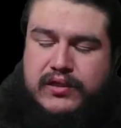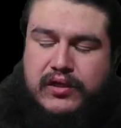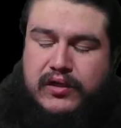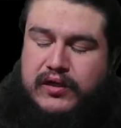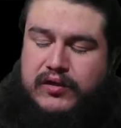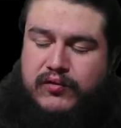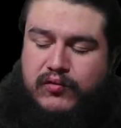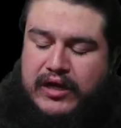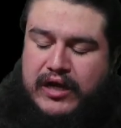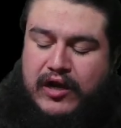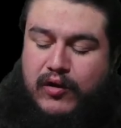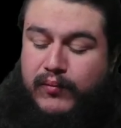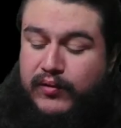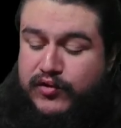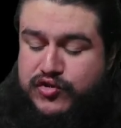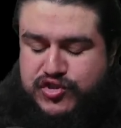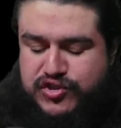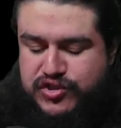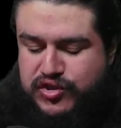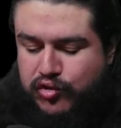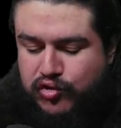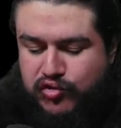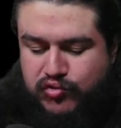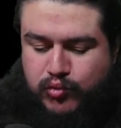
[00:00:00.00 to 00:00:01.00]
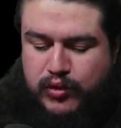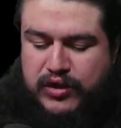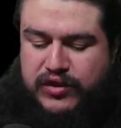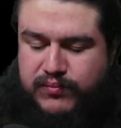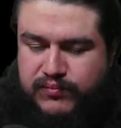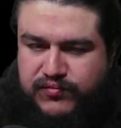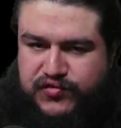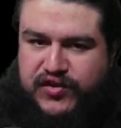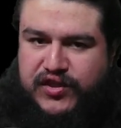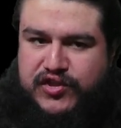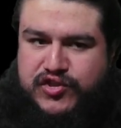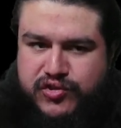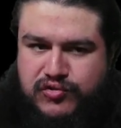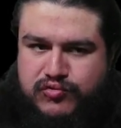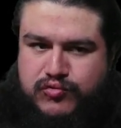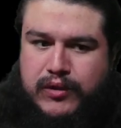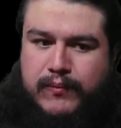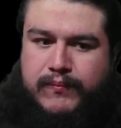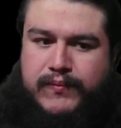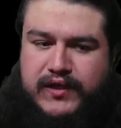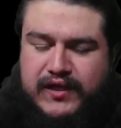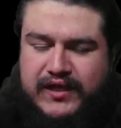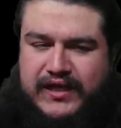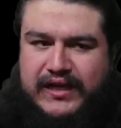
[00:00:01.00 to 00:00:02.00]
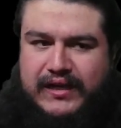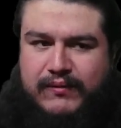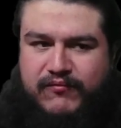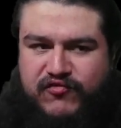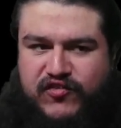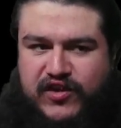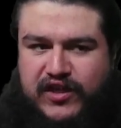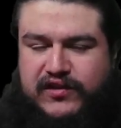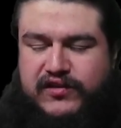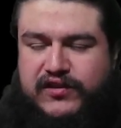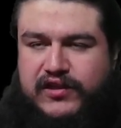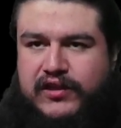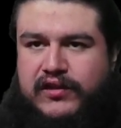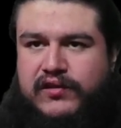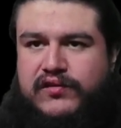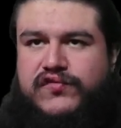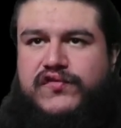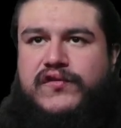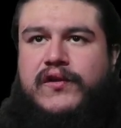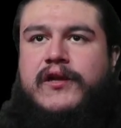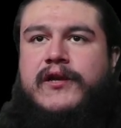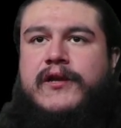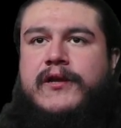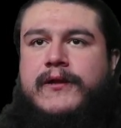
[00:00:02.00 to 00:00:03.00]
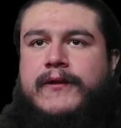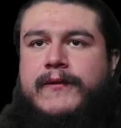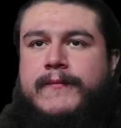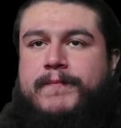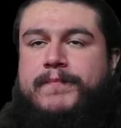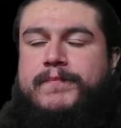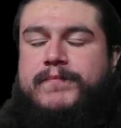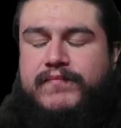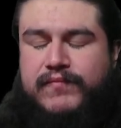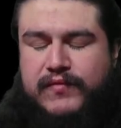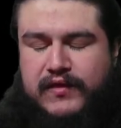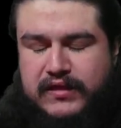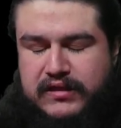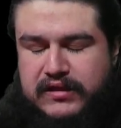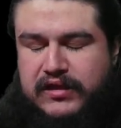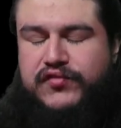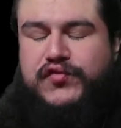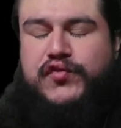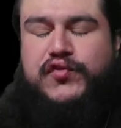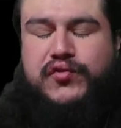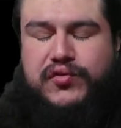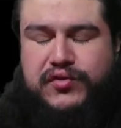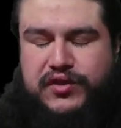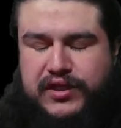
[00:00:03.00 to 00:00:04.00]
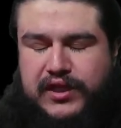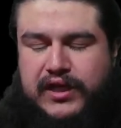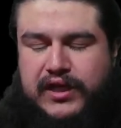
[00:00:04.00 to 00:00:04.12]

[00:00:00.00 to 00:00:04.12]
how much your rhythm section drum beat can affect things. Listen to the